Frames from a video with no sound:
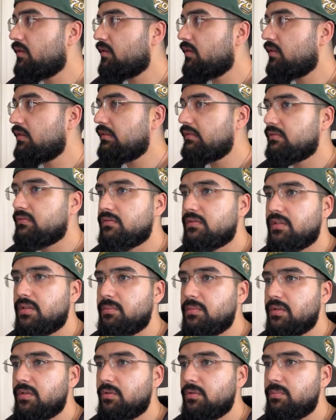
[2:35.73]
uh,
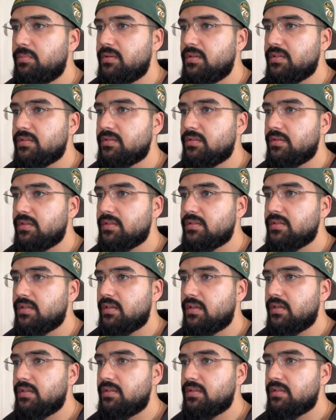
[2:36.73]
let me open this on the
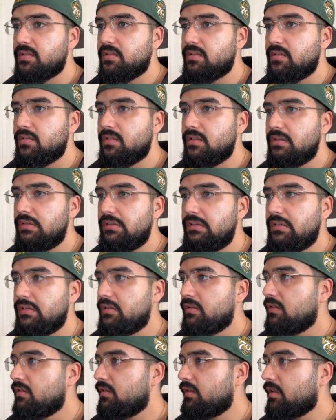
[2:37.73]
side.
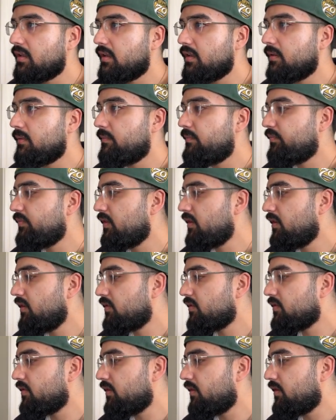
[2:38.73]
Okay,
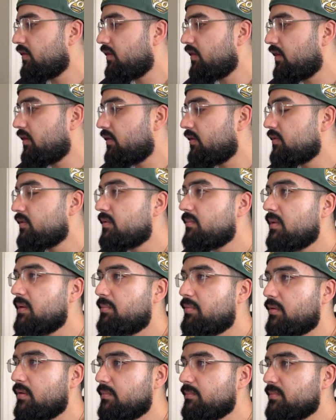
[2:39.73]
so then I go to
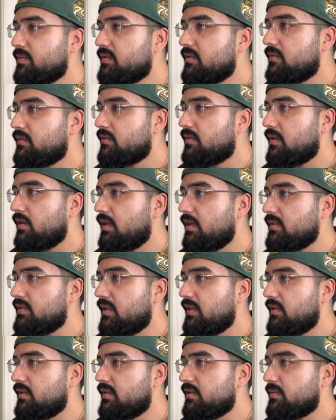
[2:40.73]
my prompts. I
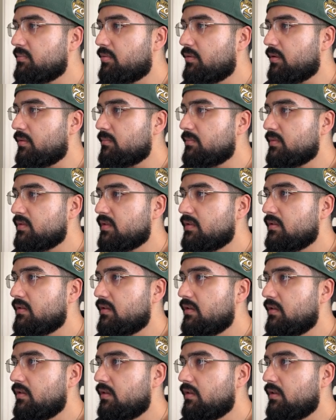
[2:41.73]
take this prompt,
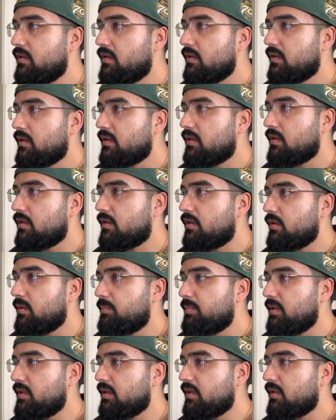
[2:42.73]

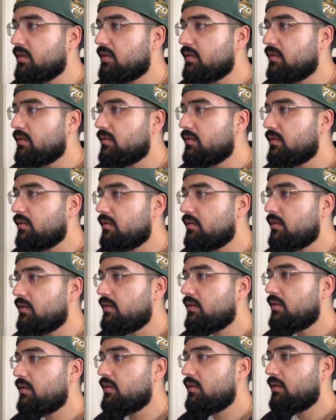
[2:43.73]
copy it,
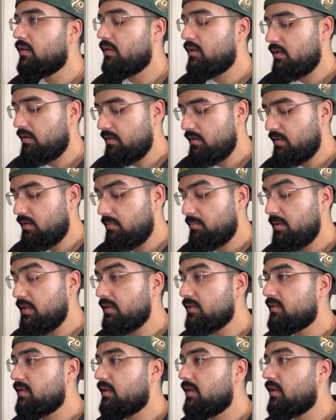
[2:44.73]
and then I
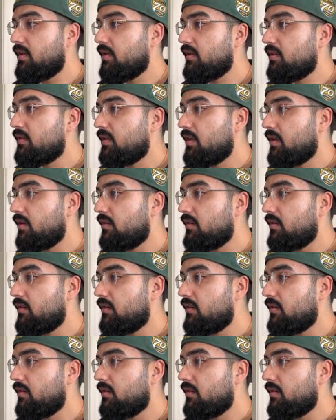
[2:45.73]
paste it here.